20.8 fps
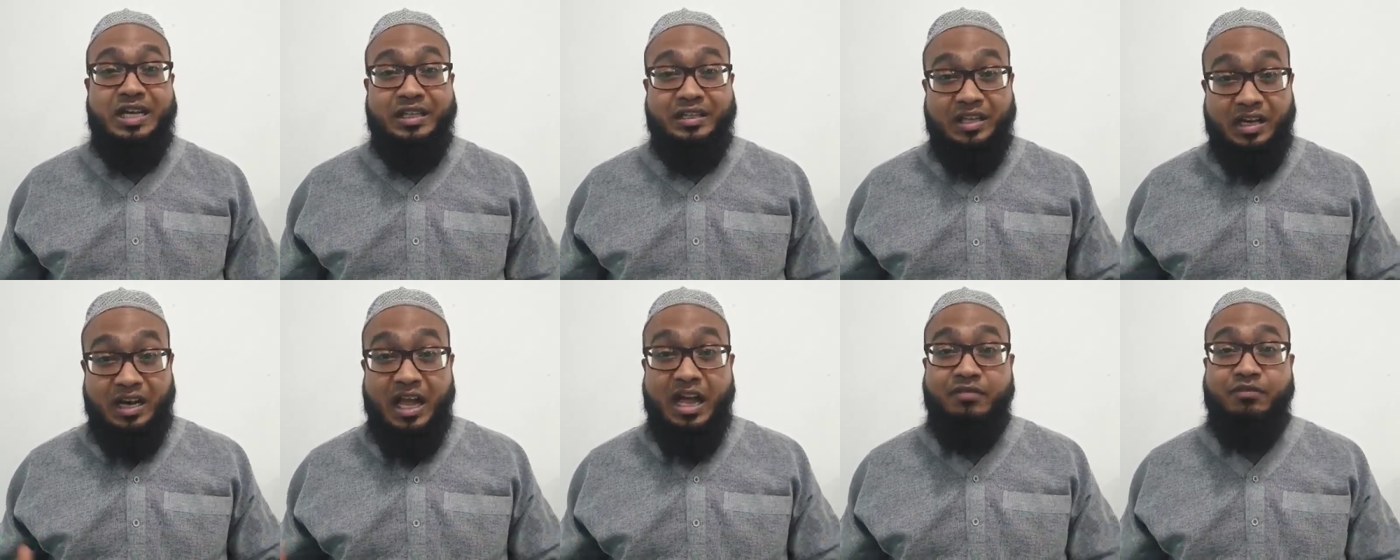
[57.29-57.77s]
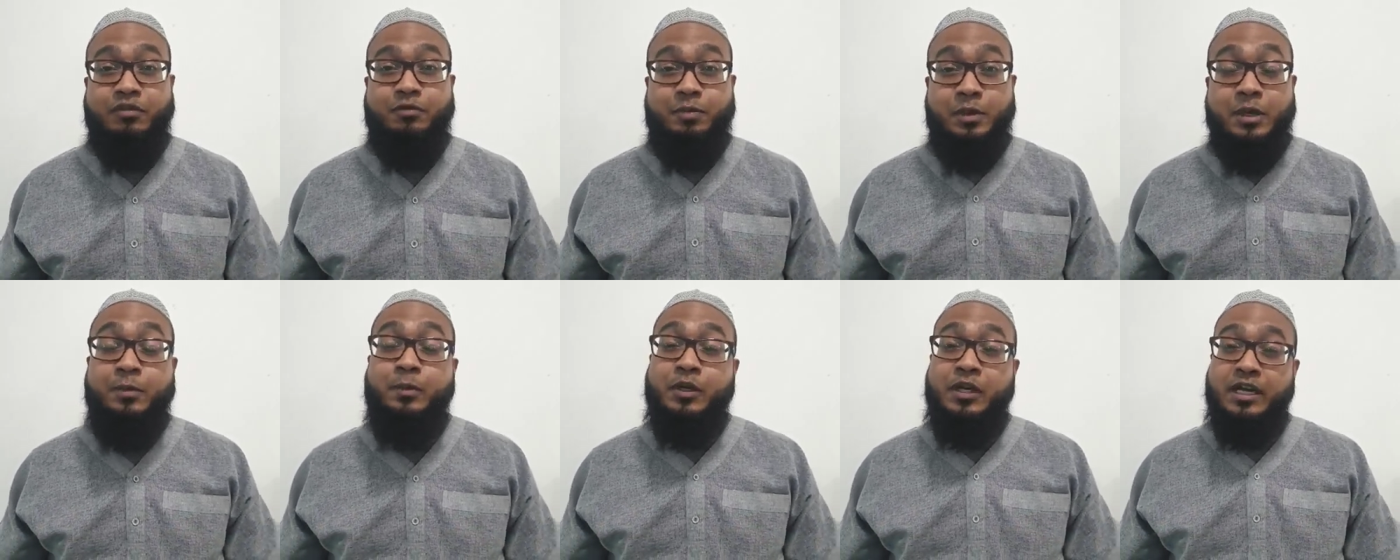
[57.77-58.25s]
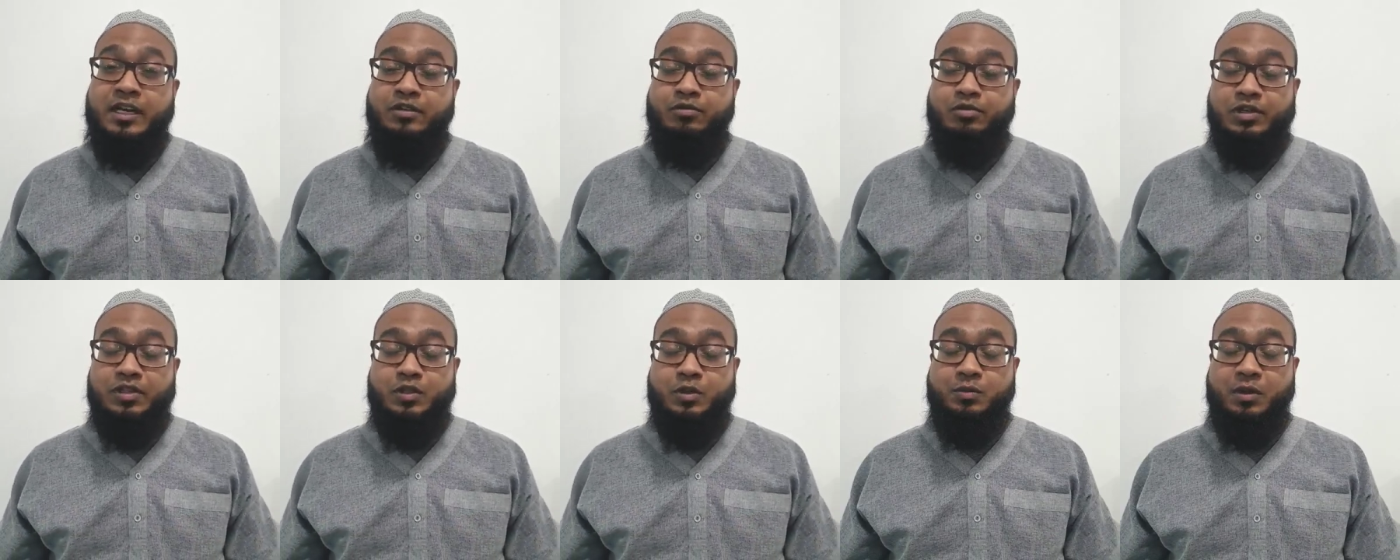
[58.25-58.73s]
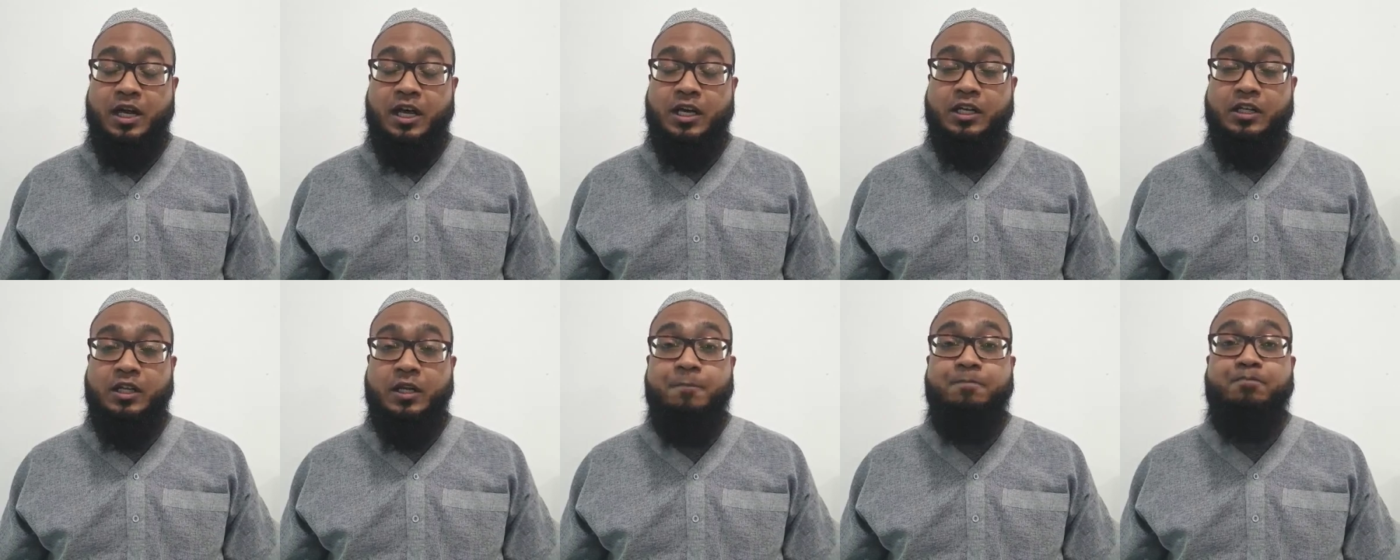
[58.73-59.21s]
the life of people are at risk
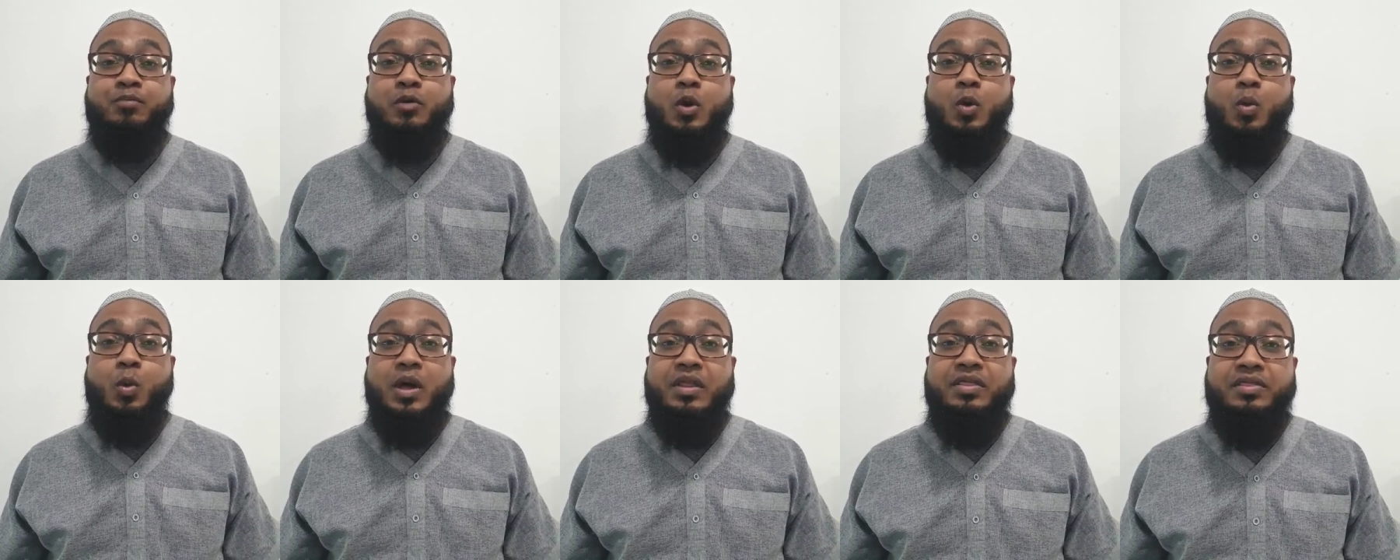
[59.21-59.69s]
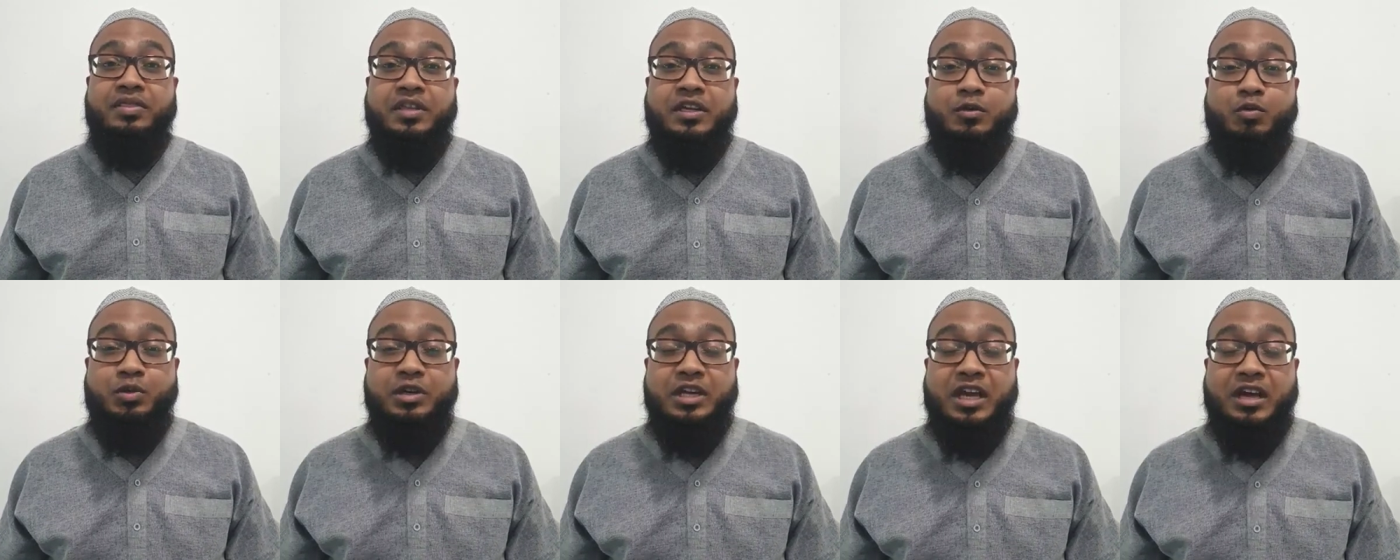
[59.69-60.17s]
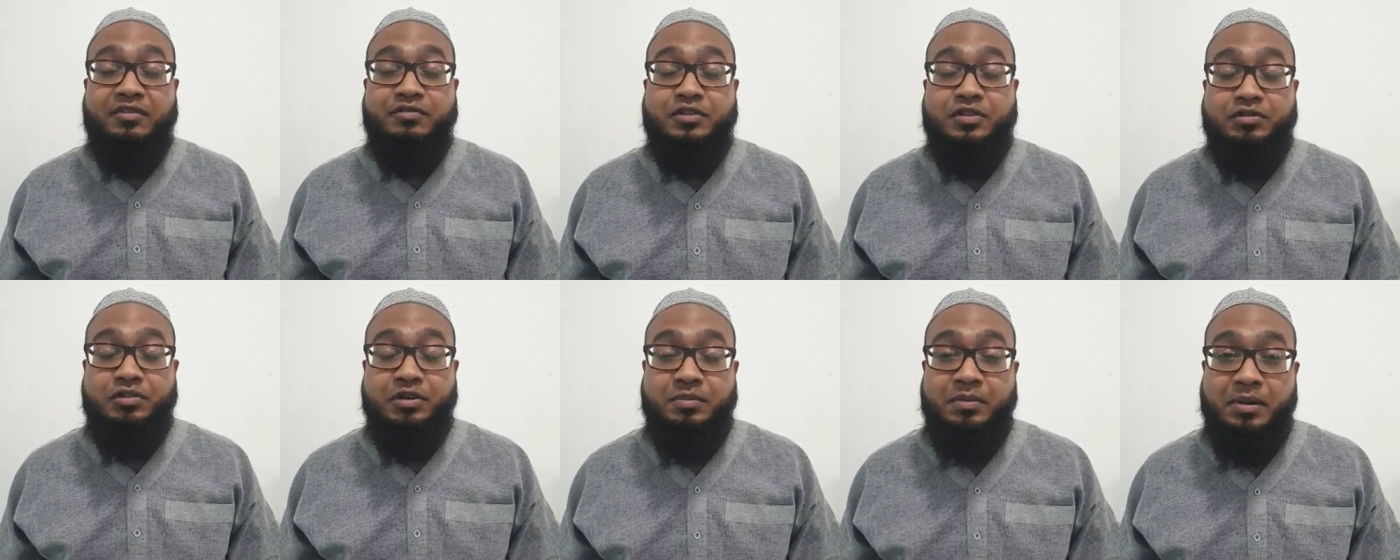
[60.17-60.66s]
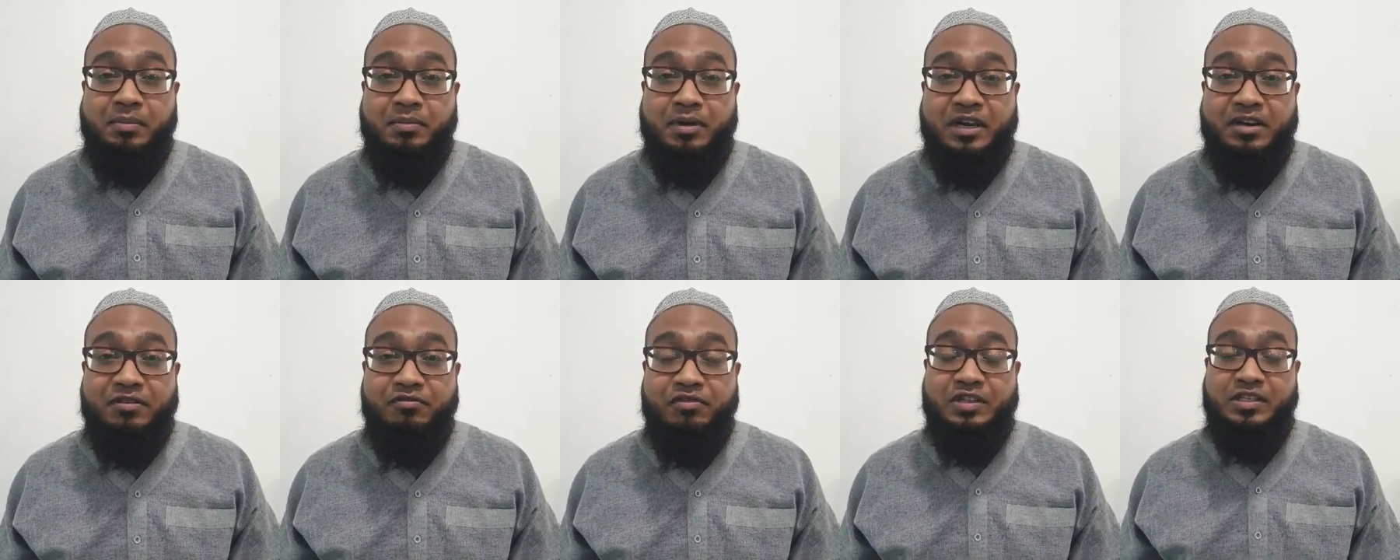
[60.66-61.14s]
subhanallah one thing we have to remember
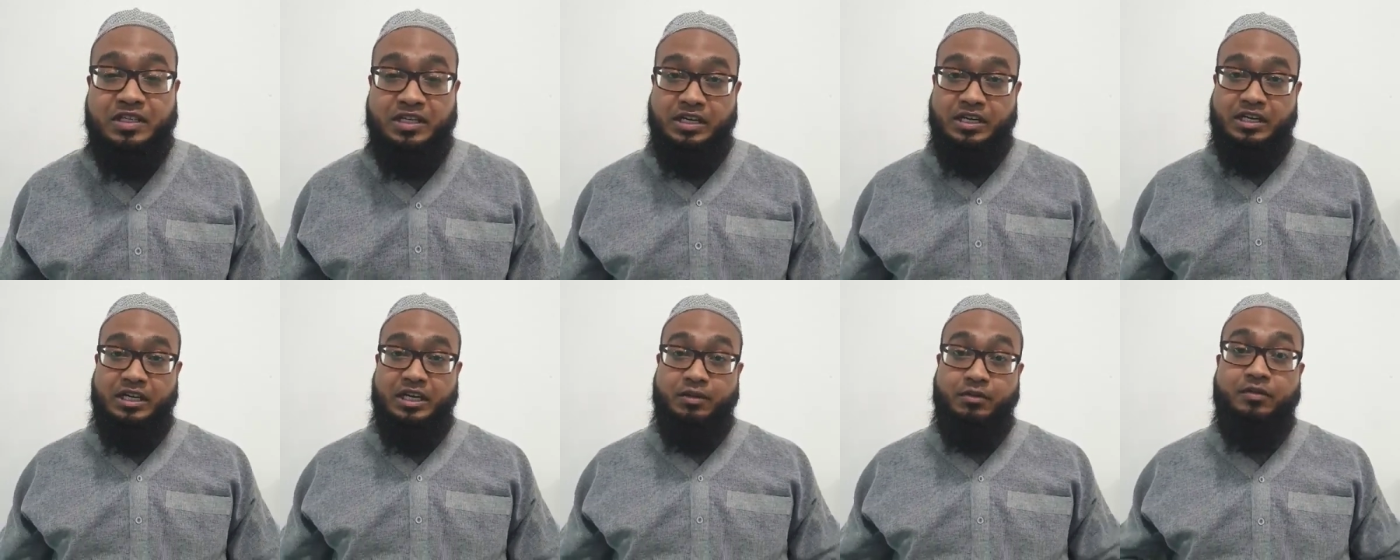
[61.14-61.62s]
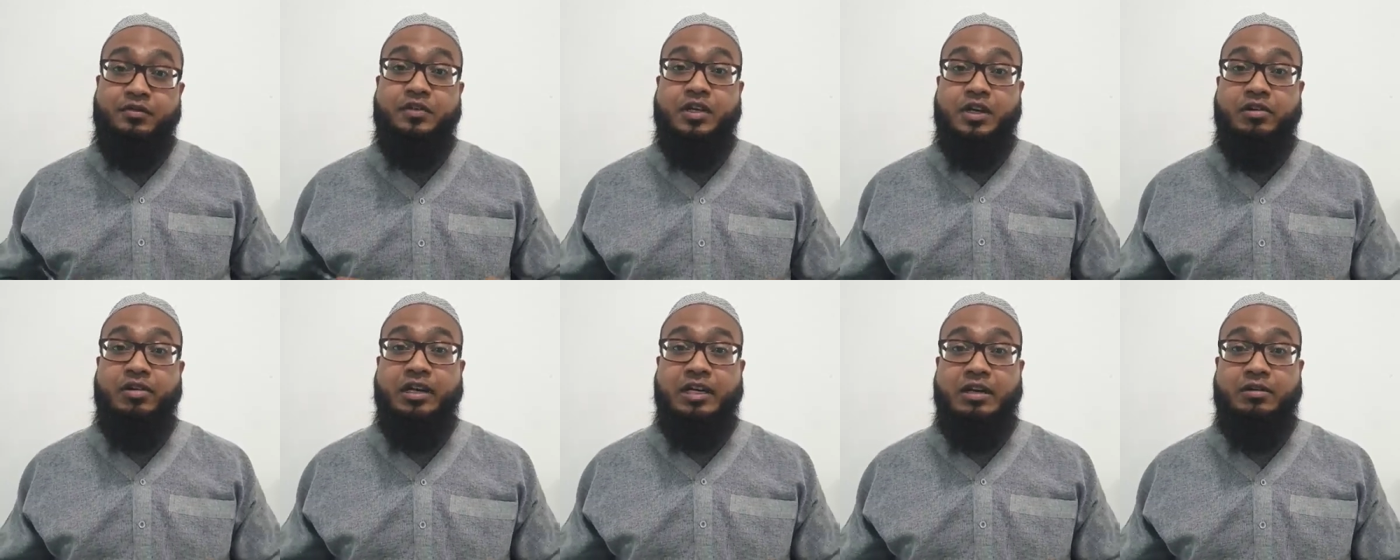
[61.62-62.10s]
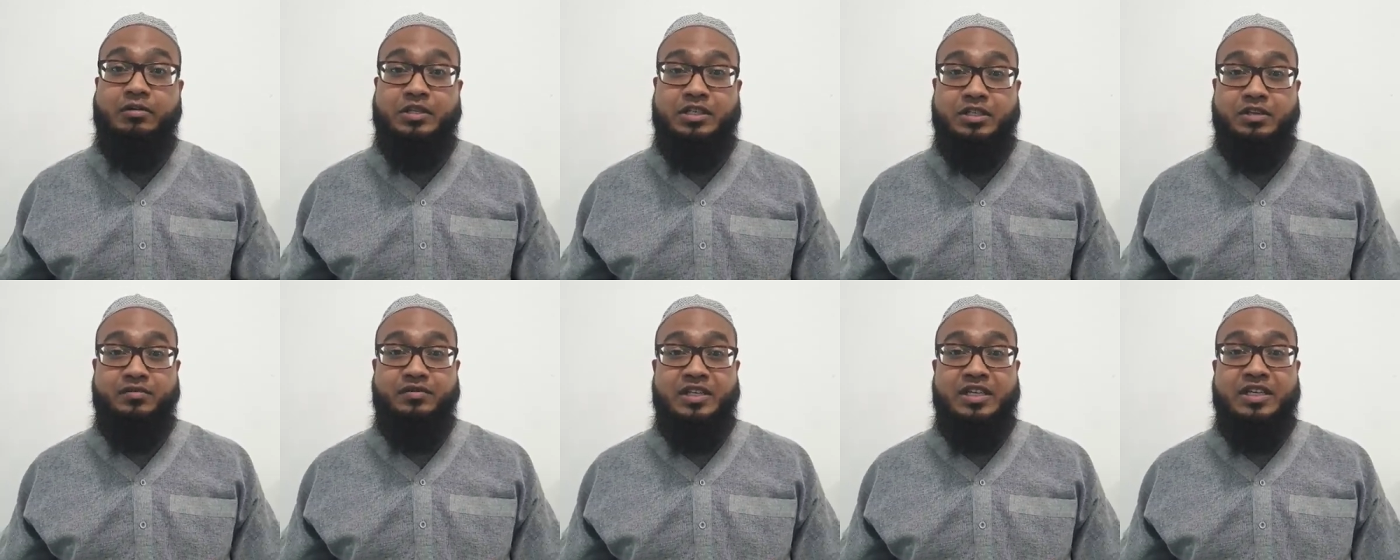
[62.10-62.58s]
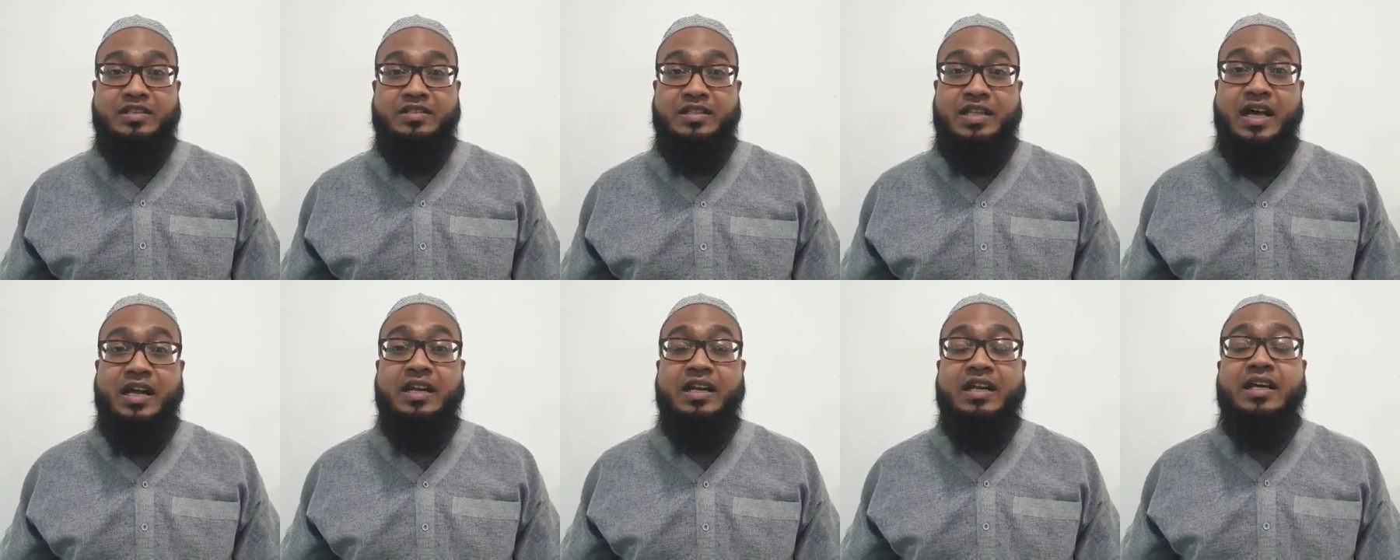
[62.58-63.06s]
every single day and we have to correct ourselves is
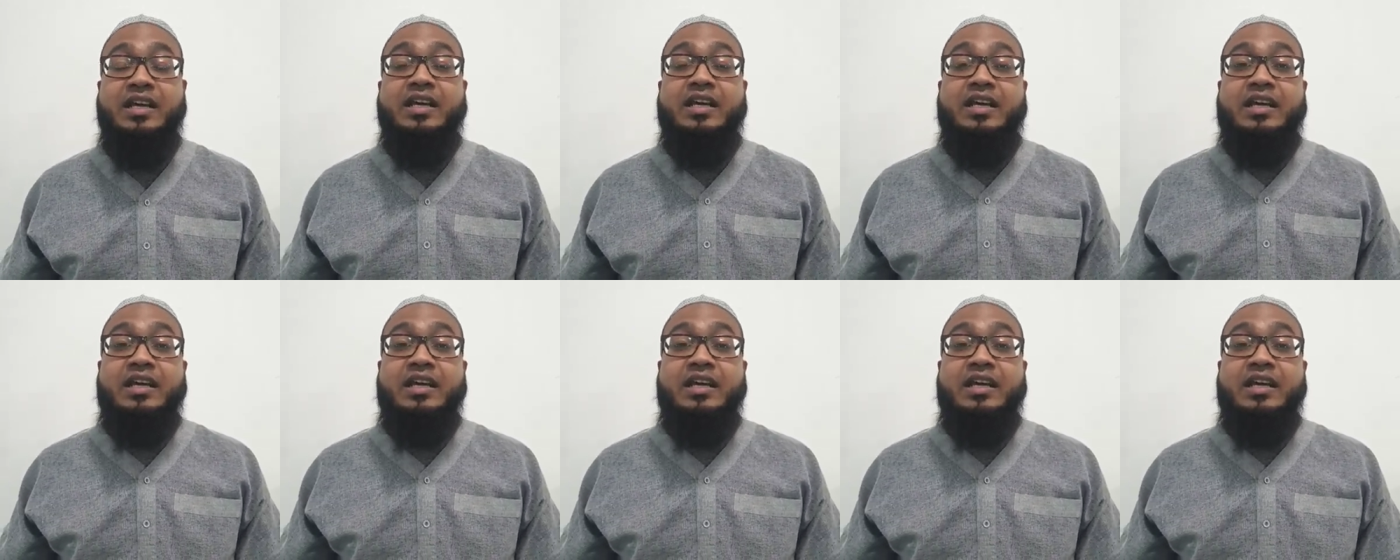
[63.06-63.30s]
that